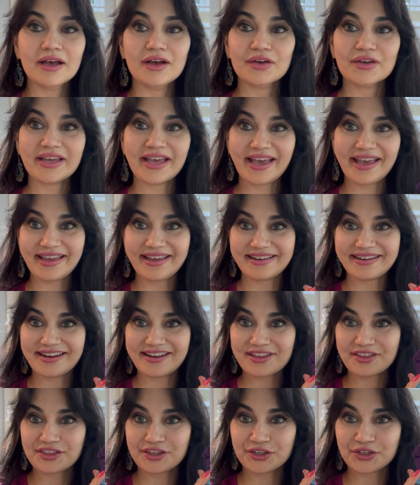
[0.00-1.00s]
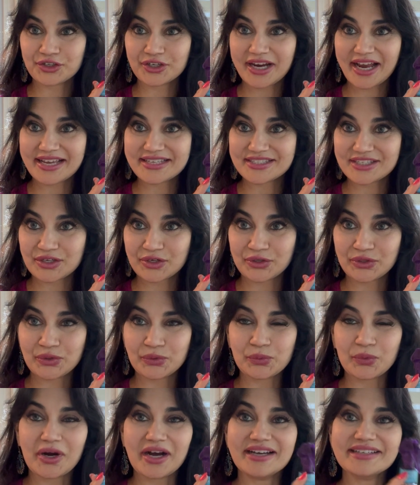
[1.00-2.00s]
Okay, another thing you guys are going to
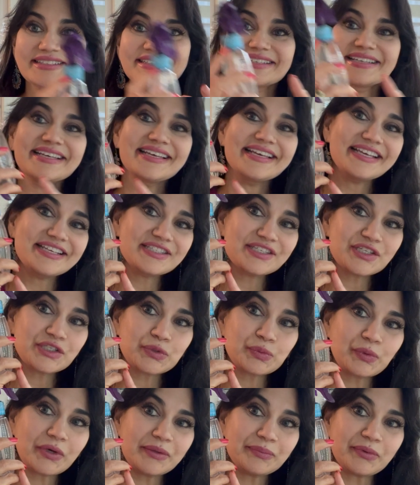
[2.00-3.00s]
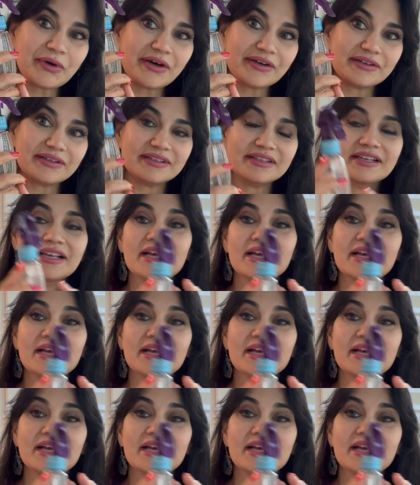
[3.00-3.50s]
want is a spray bottle.